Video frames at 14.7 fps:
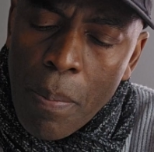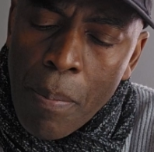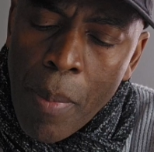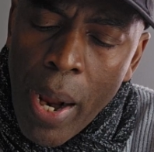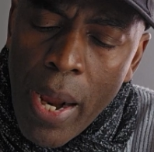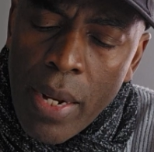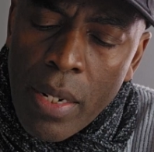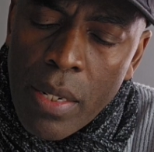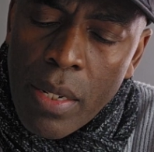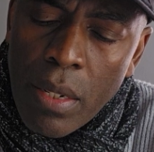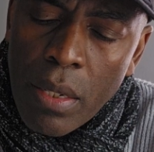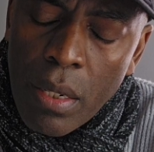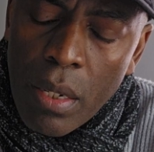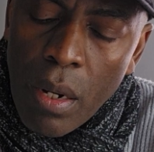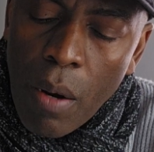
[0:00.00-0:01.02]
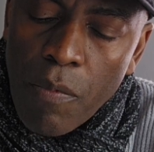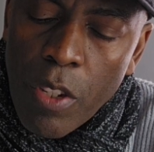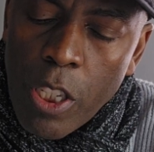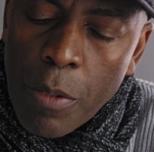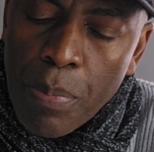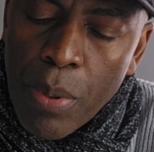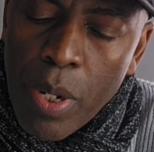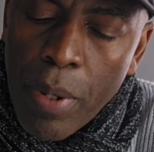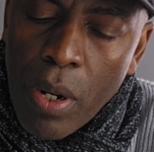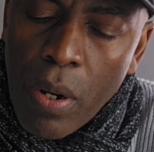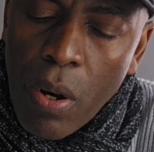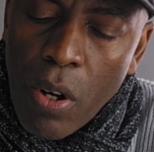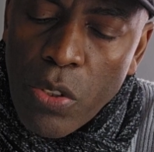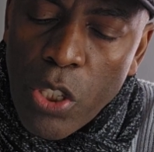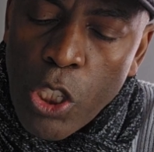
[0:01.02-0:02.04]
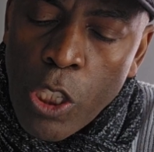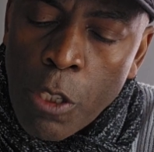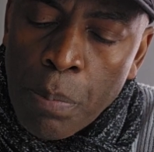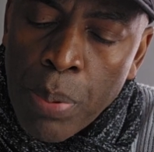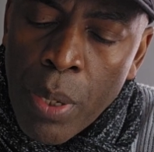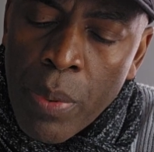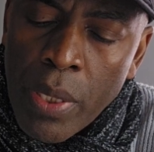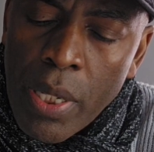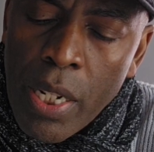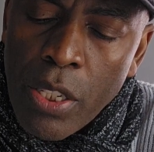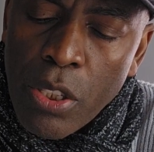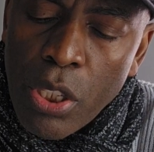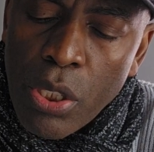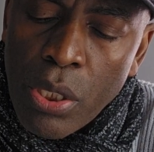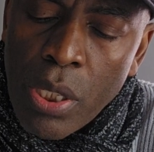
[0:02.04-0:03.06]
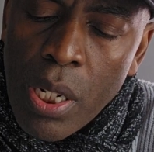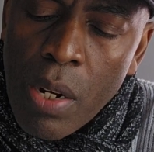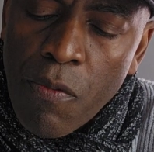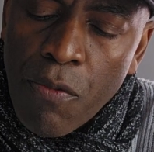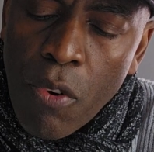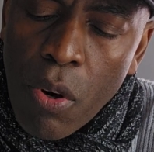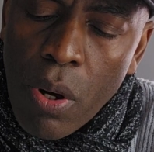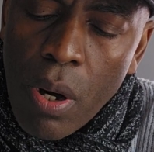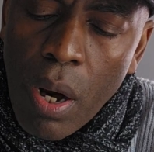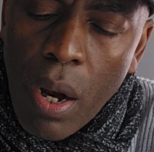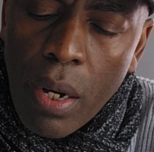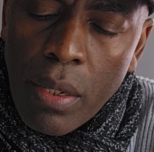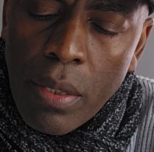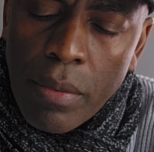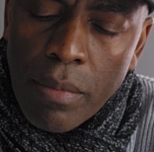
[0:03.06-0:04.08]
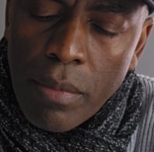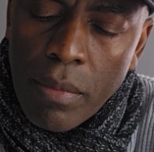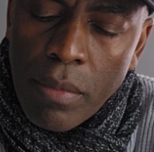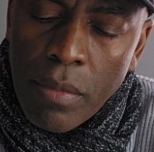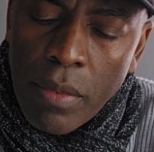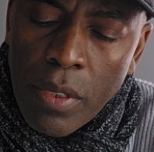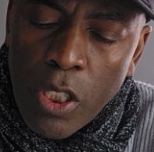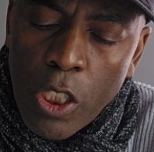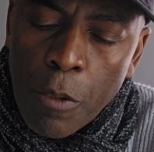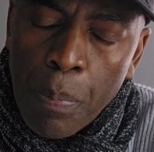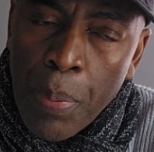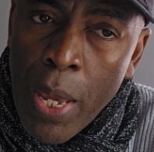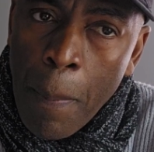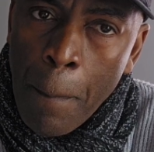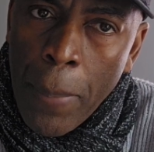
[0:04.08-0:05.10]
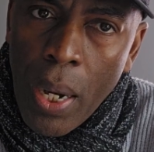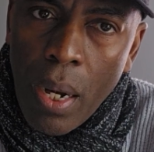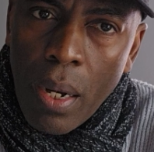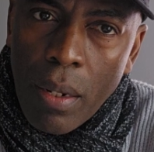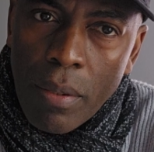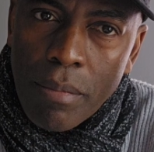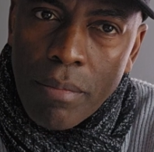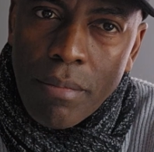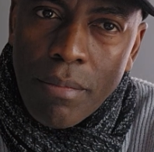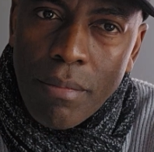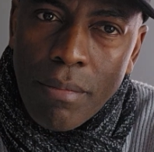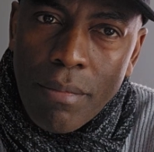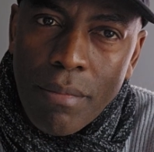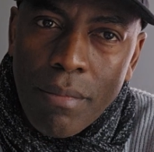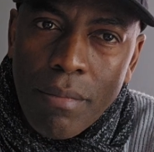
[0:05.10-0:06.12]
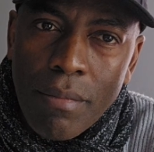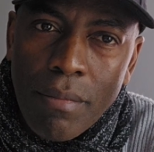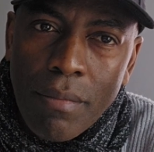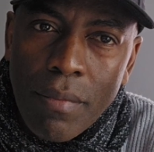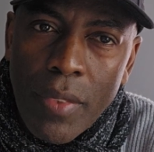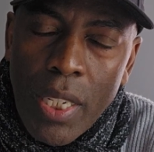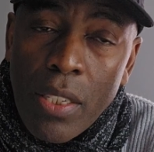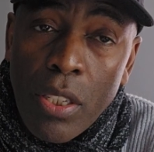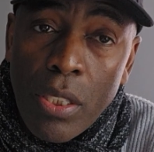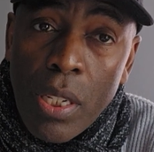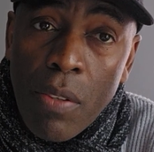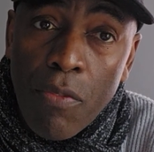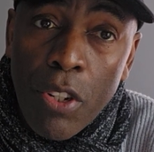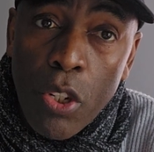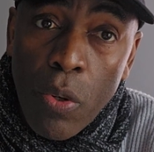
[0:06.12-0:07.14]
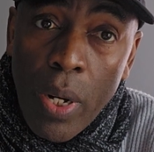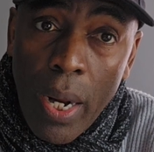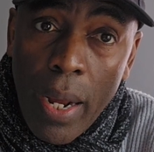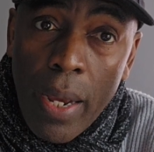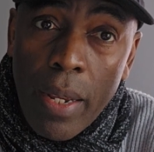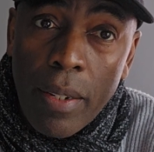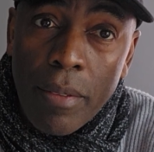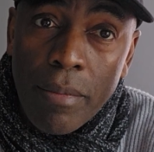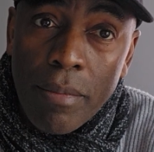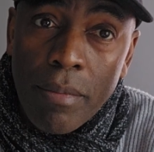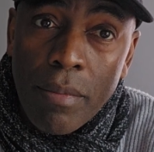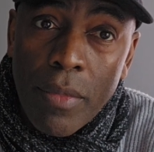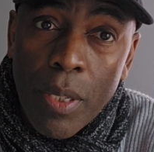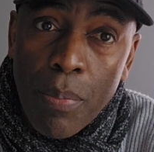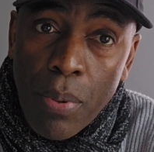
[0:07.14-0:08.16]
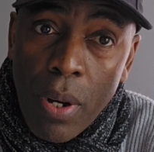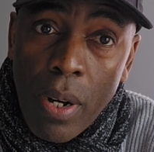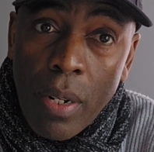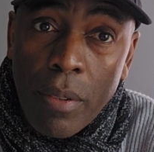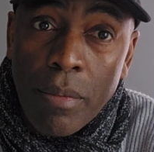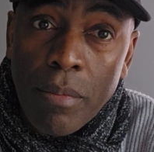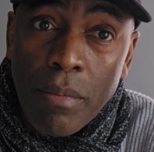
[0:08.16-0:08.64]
mind of the Spirit because the Spirit intercede for God. people intercede for you and I in prayer.